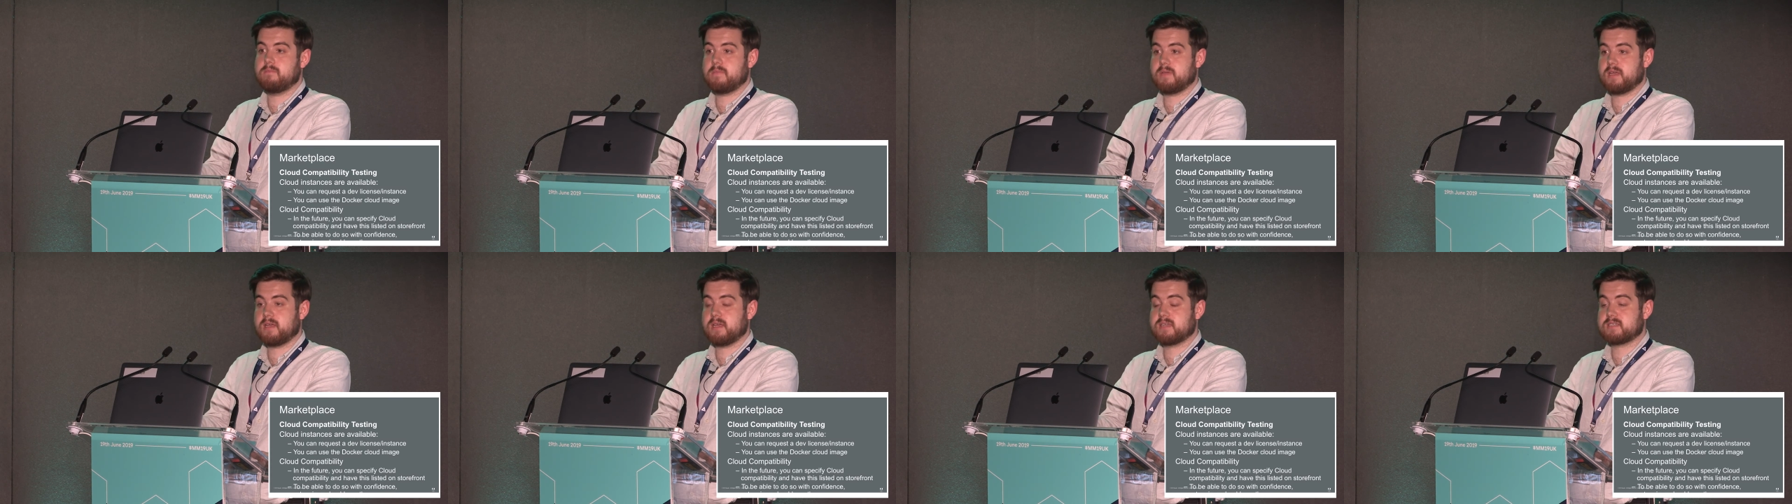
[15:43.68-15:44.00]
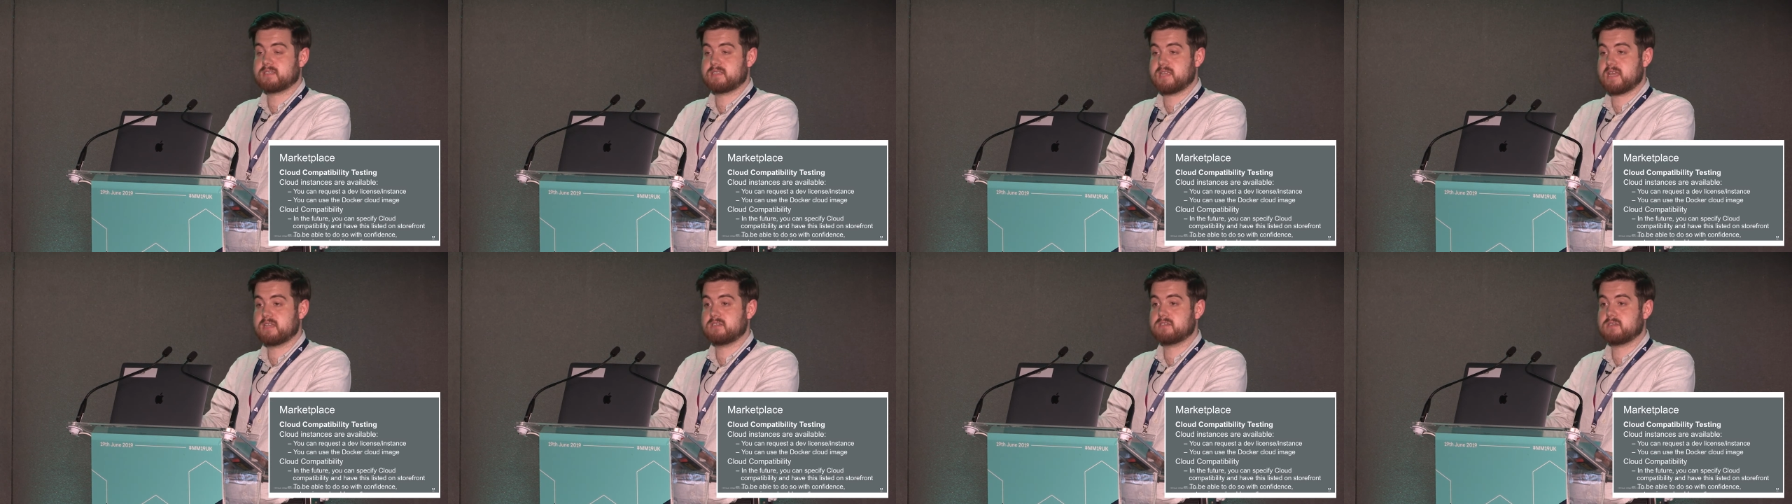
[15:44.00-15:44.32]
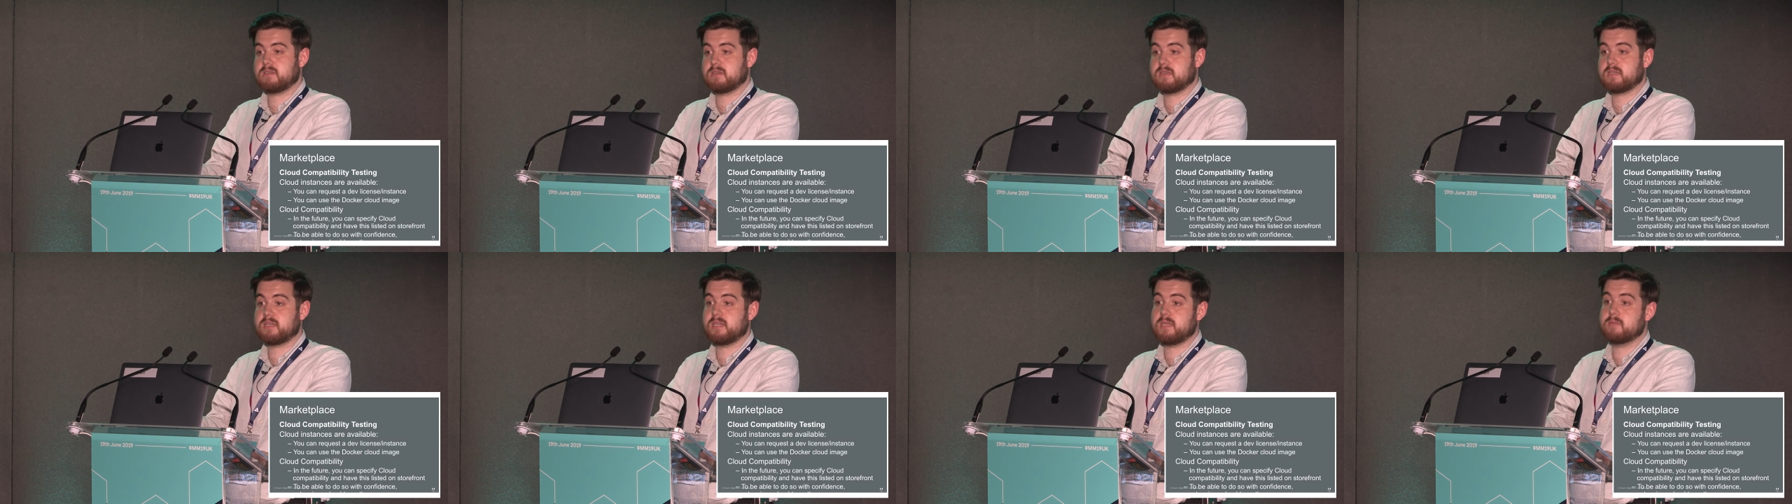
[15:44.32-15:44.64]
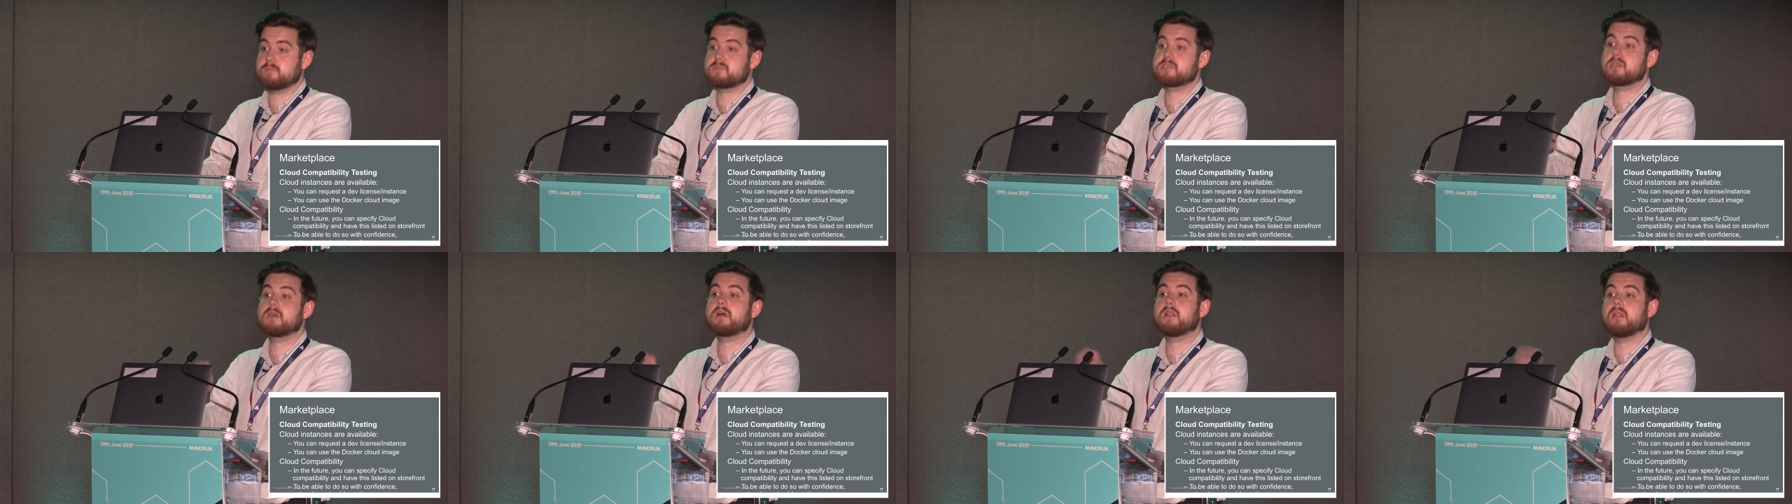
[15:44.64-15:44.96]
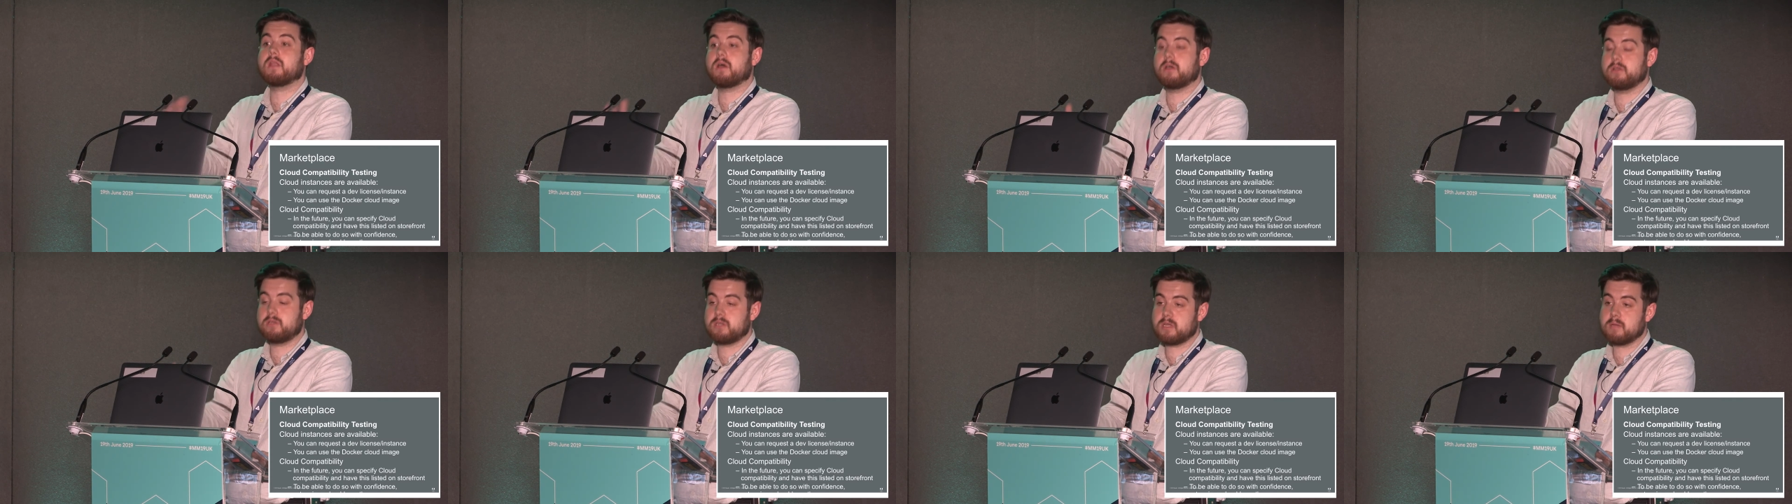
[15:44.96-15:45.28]
extension claims
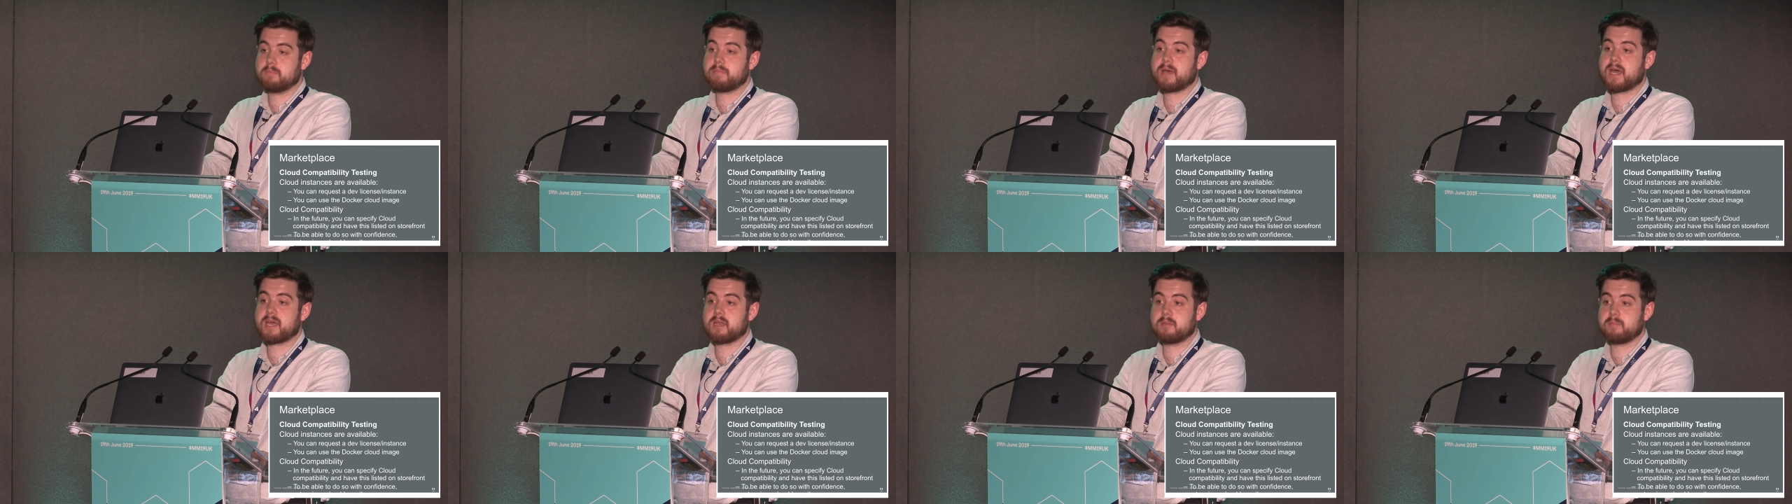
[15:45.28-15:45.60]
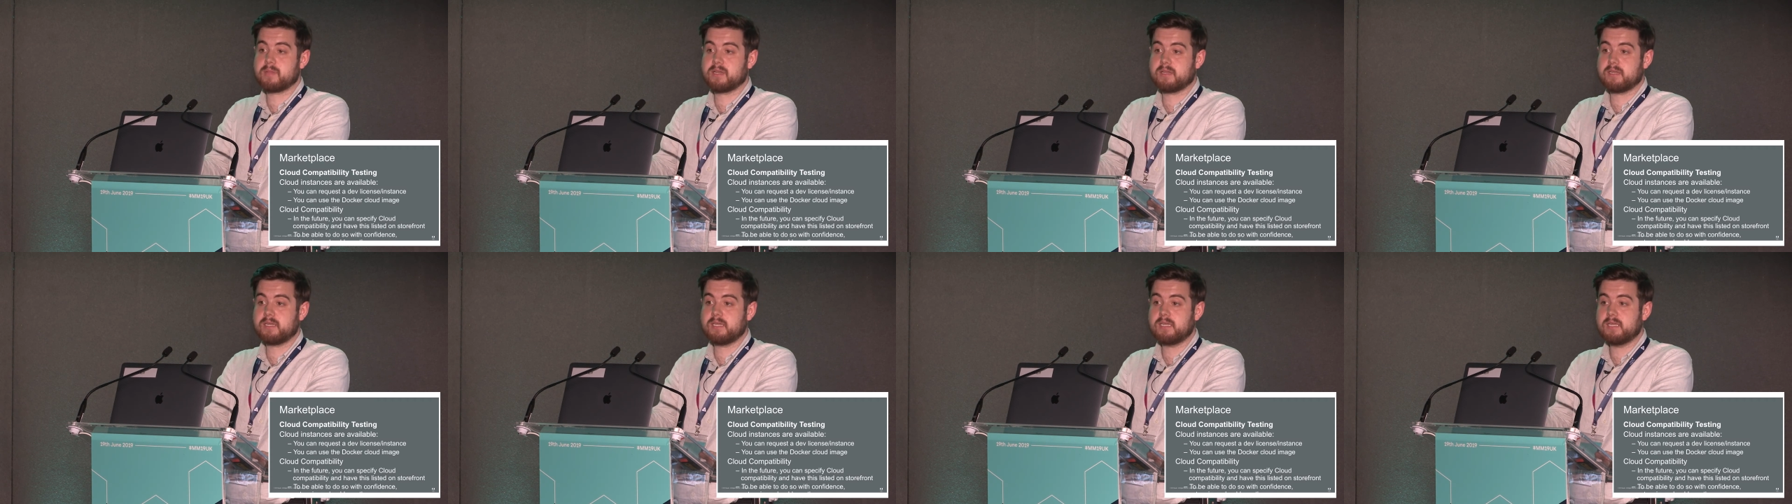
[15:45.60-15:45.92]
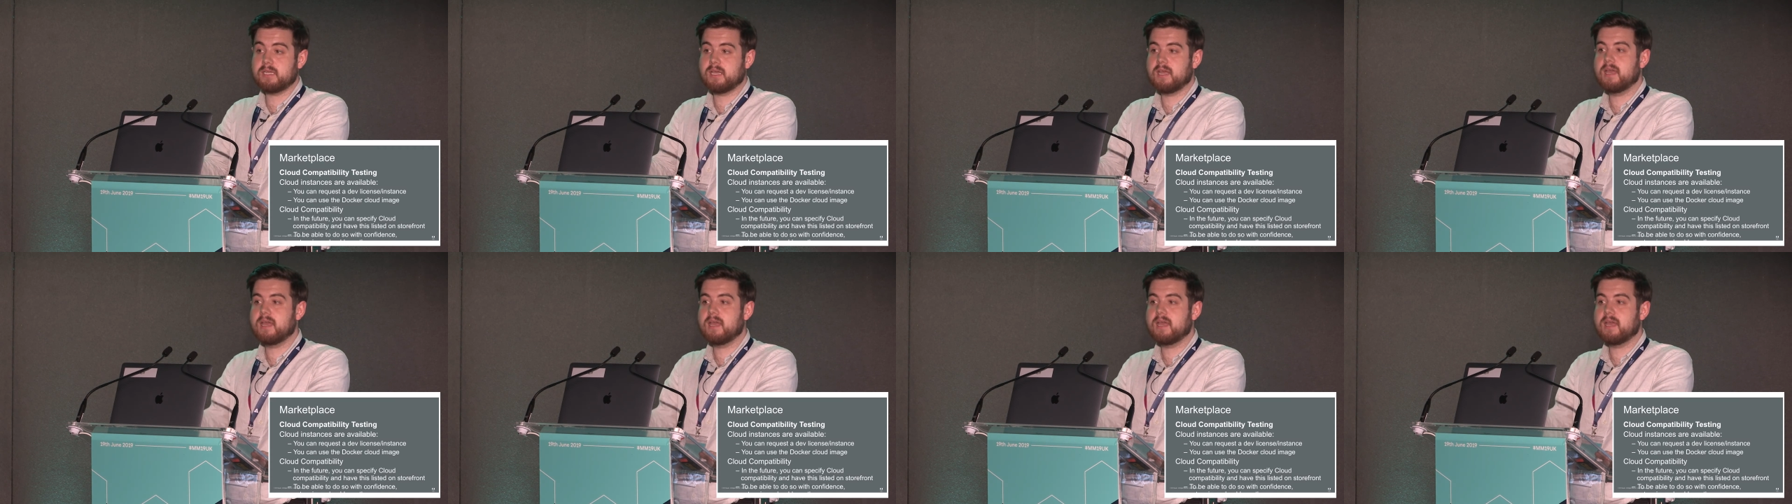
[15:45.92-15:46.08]
cloud compatibility,